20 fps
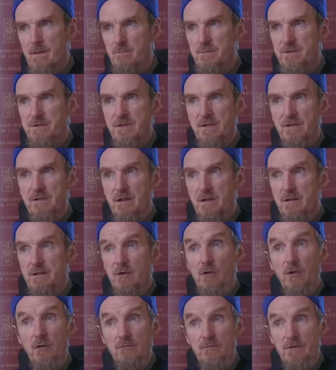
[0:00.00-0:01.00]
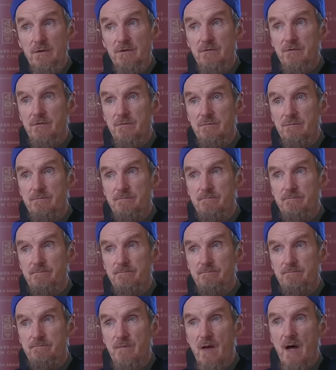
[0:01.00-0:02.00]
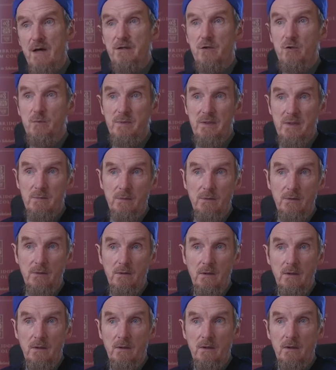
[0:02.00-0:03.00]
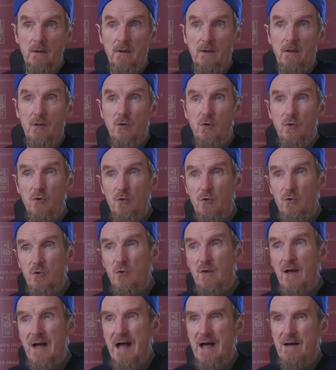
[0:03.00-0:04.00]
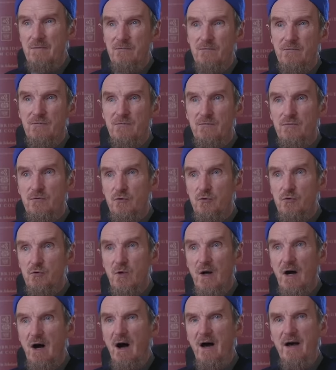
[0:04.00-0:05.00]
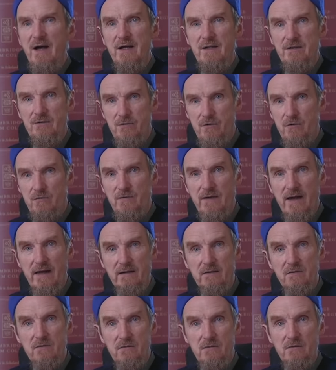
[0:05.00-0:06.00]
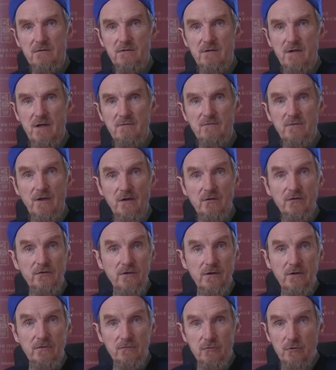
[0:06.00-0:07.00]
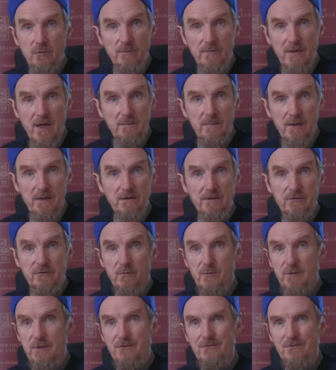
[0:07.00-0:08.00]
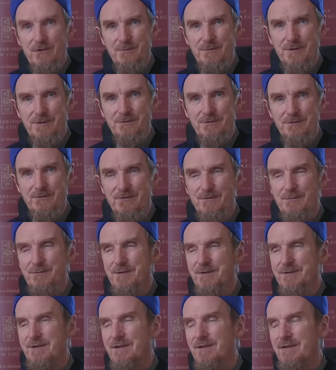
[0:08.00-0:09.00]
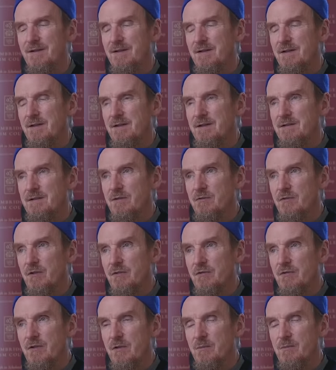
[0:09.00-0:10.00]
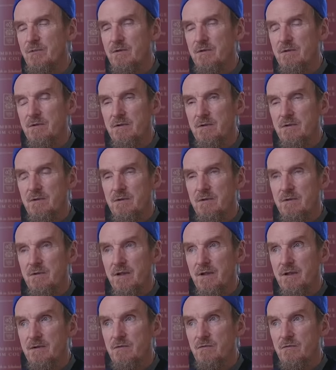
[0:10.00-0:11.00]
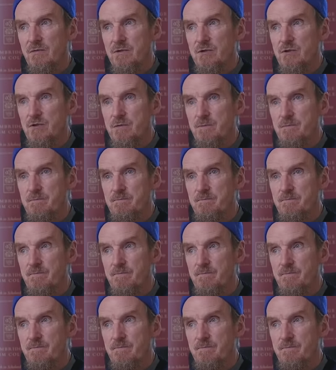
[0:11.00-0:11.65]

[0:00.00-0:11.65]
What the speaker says: particularly converts. I know people who have to hide the fact that they're fasting from their parents because their parents simply don't accept their conversion.